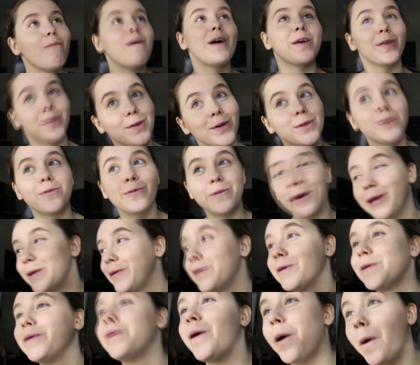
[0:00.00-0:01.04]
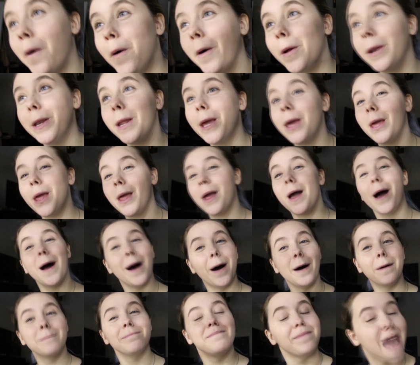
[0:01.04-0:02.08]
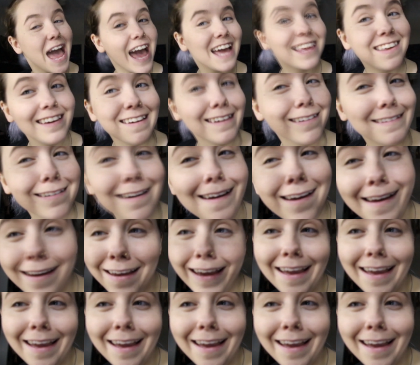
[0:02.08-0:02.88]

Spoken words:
my situation on packing